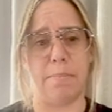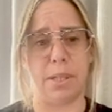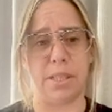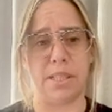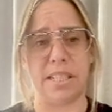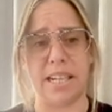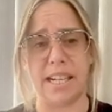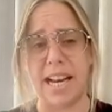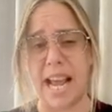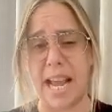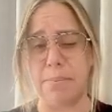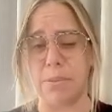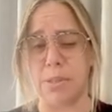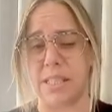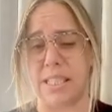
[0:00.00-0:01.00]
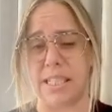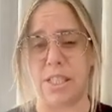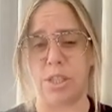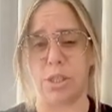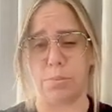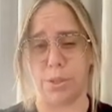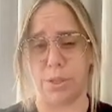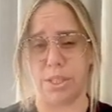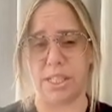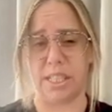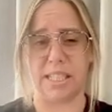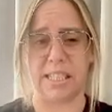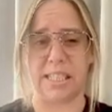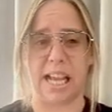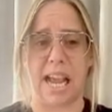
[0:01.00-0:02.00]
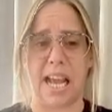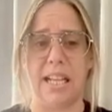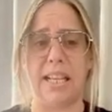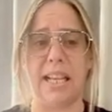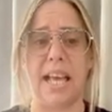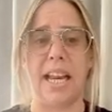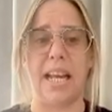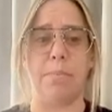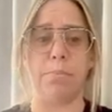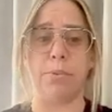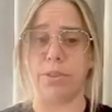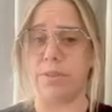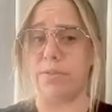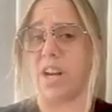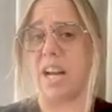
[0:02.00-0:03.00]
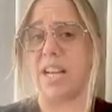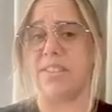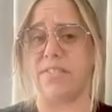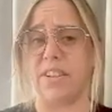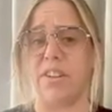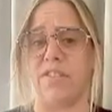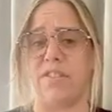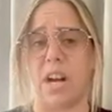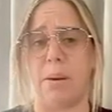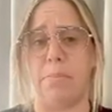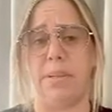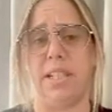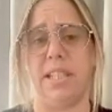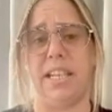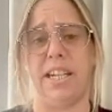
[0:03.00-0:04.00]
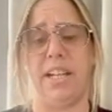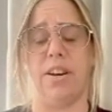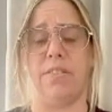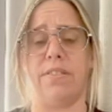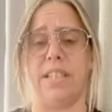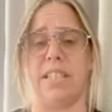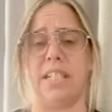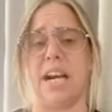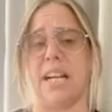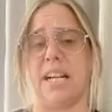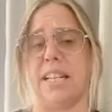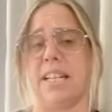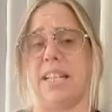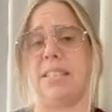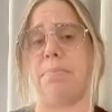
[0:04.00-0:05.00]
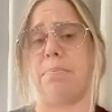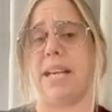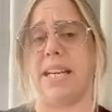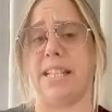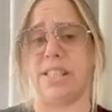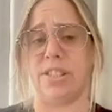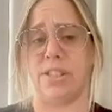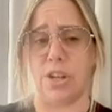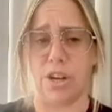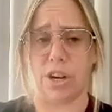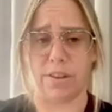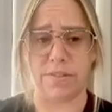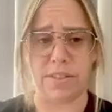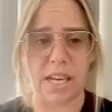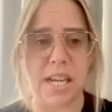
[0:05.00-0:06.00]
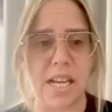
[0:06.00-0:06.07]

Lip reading: because it enables distribution at scale and it provides verifiability of the data that's being served.